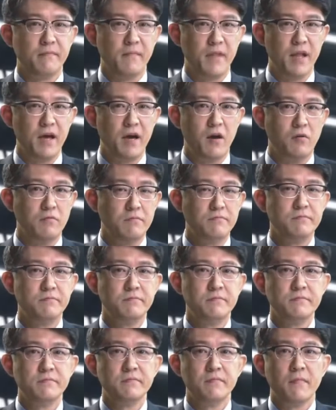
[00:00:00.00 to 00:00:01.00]
now
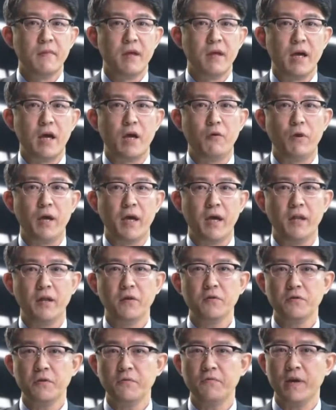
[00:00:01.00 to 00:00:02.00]
our
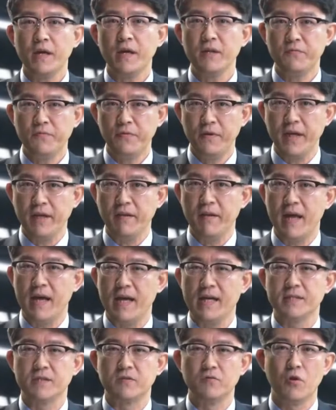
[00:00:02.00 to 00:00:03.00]
electrified fleet
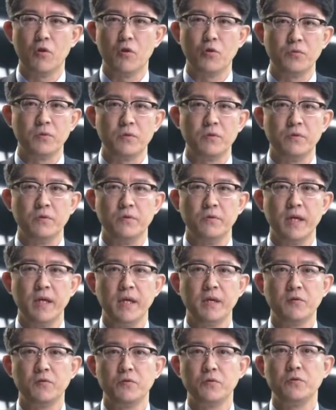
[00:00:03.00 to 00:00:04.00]
has grown to
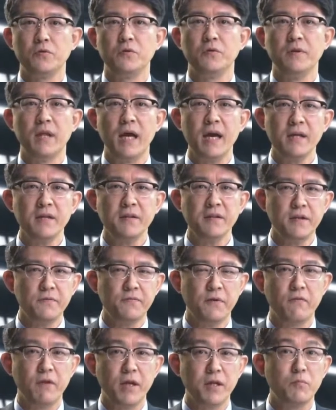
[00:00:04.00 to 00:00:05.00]
include nine
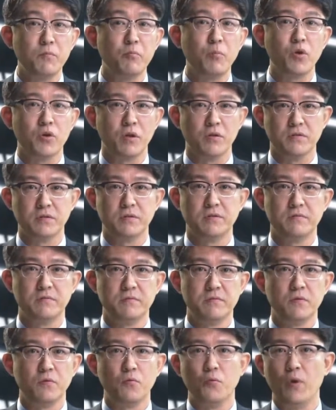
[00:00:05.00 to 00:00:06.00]
different models
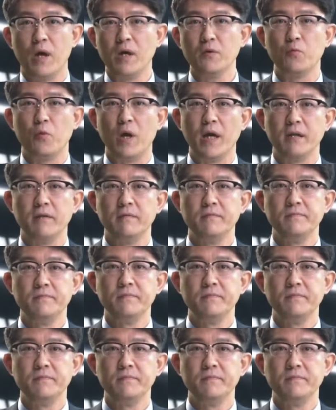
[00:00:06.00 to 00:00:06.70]
worldwide,